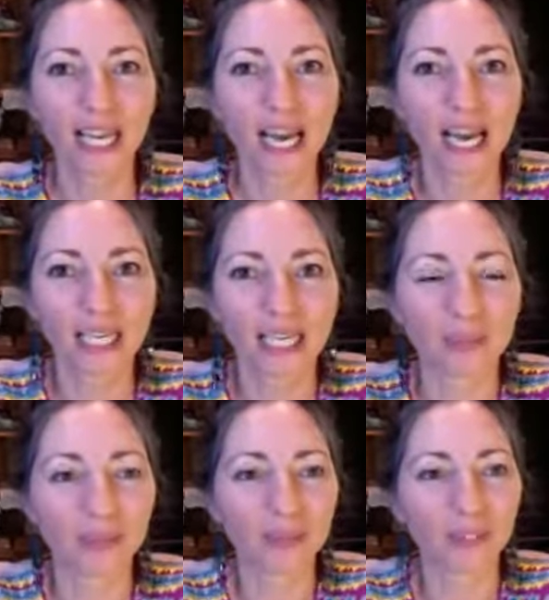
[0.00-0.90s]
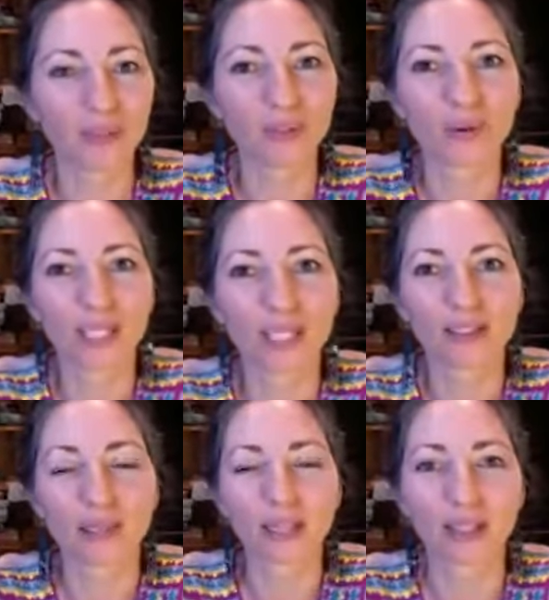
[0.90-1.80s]
I am a Feldenkrais
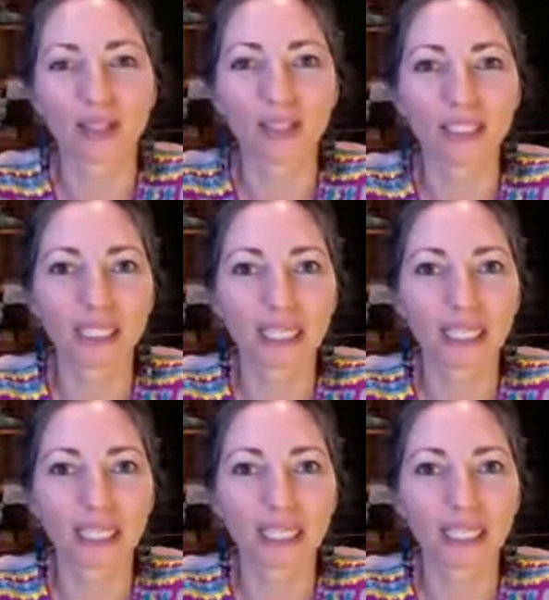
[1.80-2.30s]
method